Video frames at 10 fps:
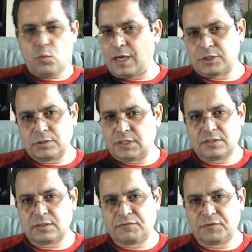why should he
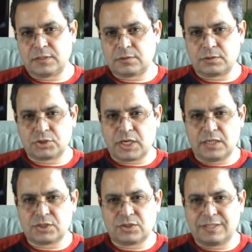interfere to
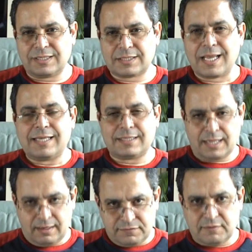change this
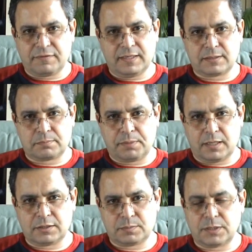self-inflicted
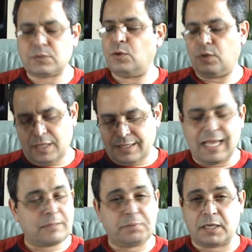punishment or
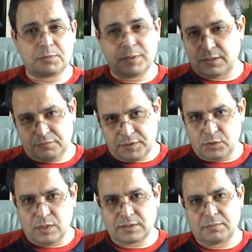that punishment, if
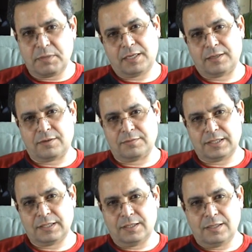he was the maker of
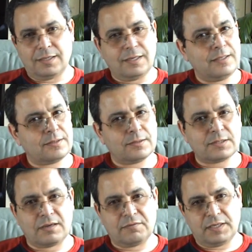it, into
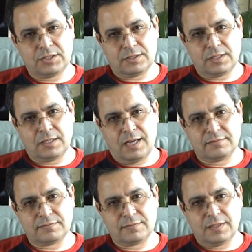salvation and
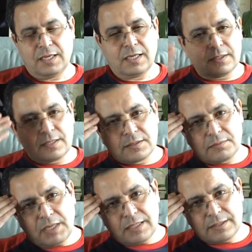life? It
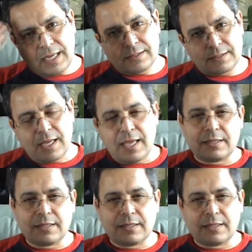doesn't make sense.